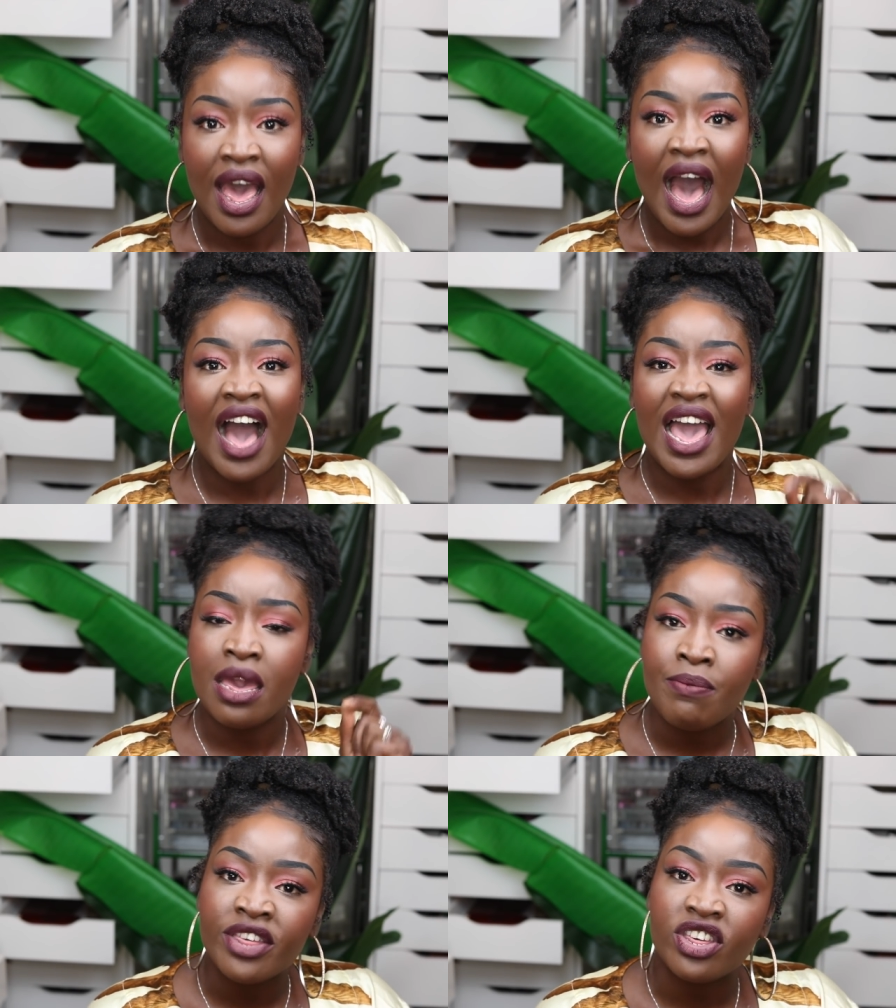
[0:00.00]
Her
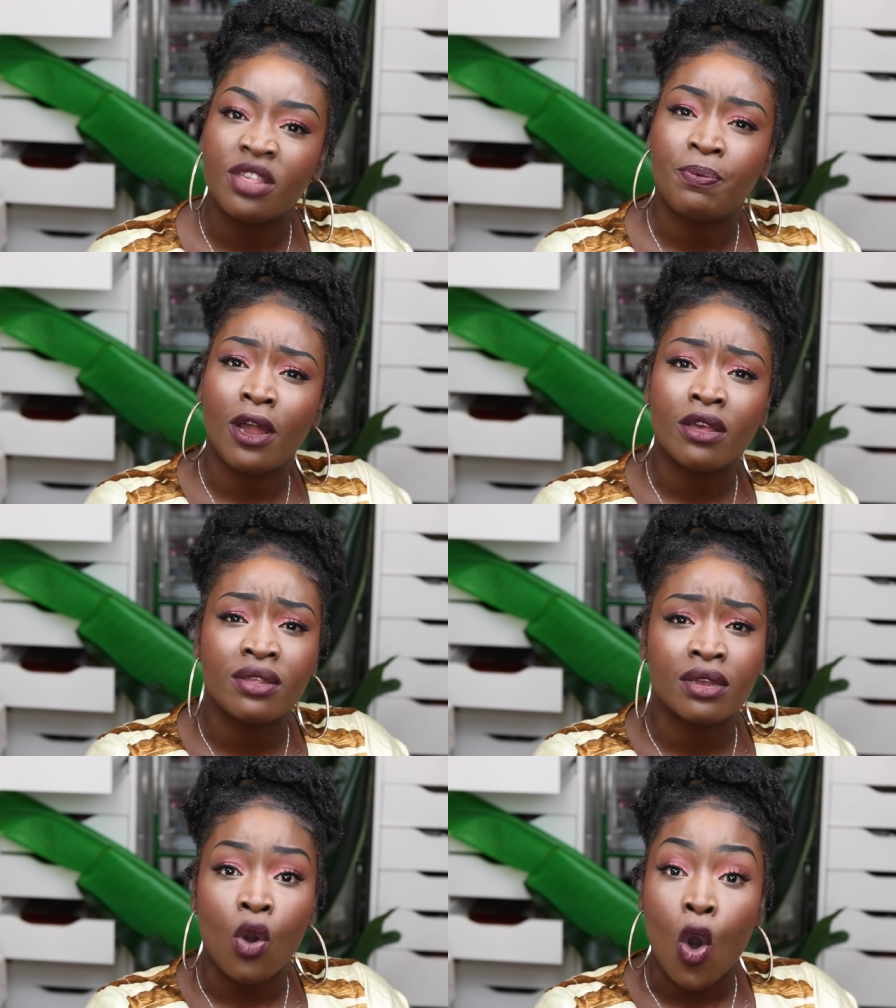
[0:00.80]
image is
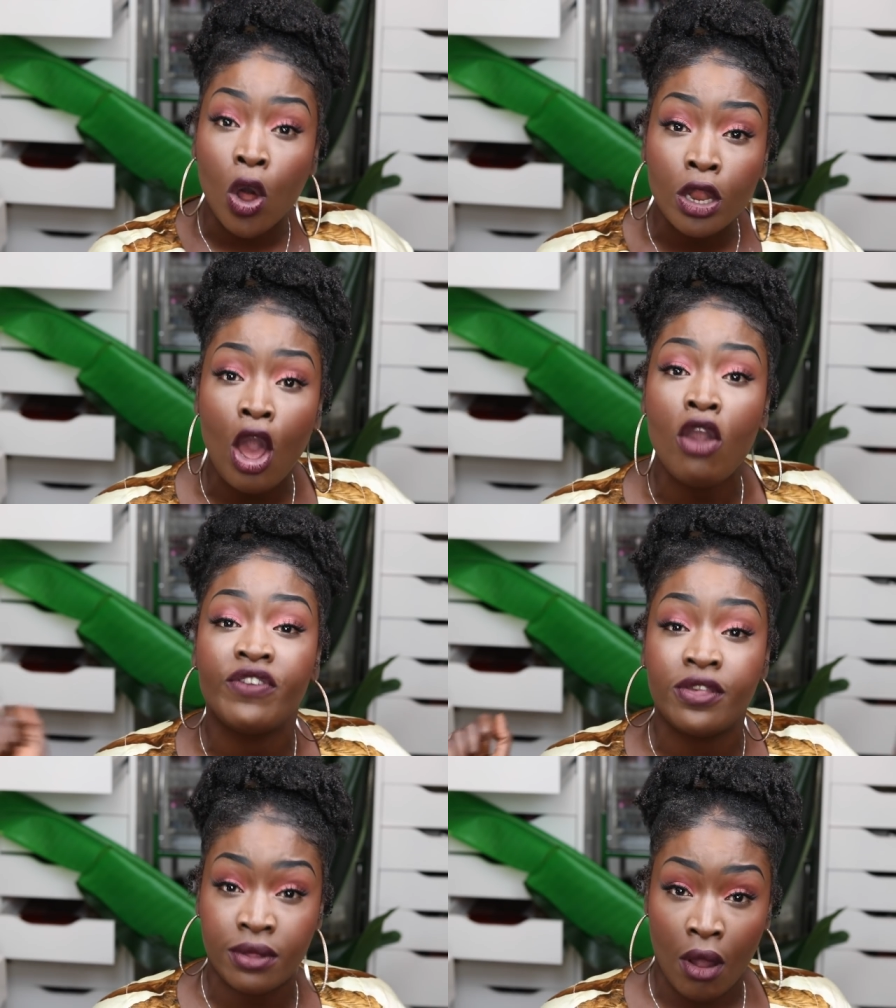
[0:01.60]
plastic all over
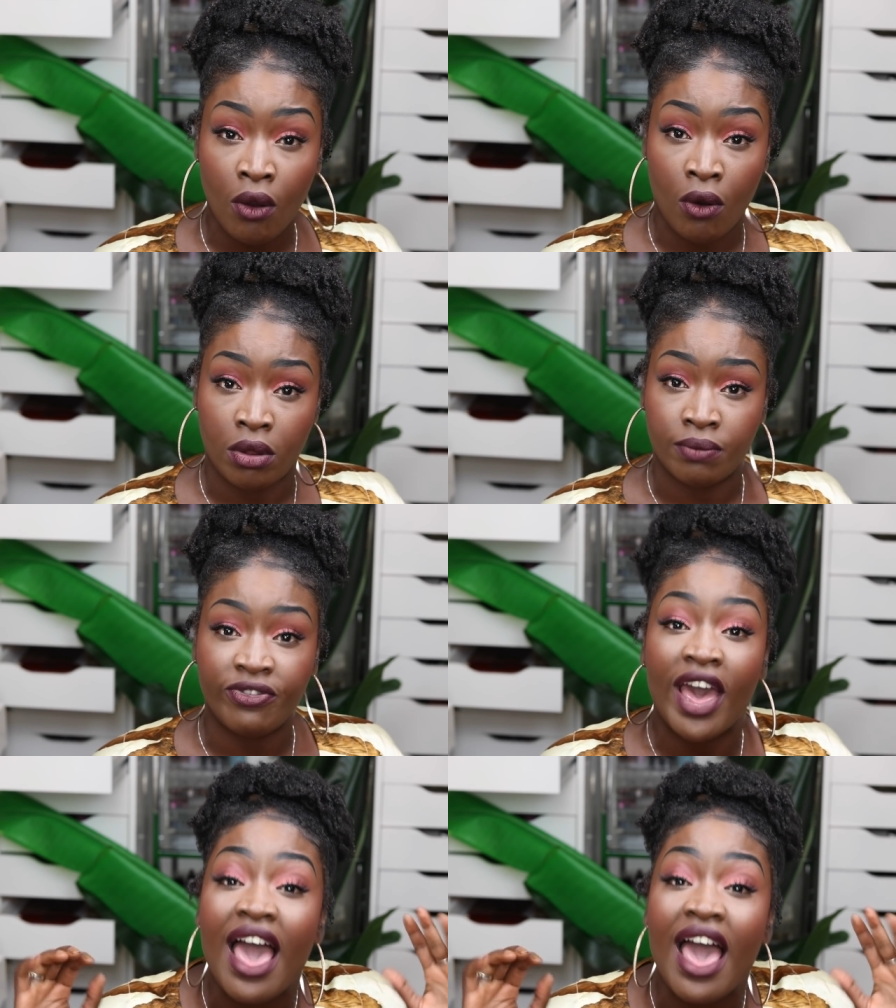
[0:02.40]
Stockholm for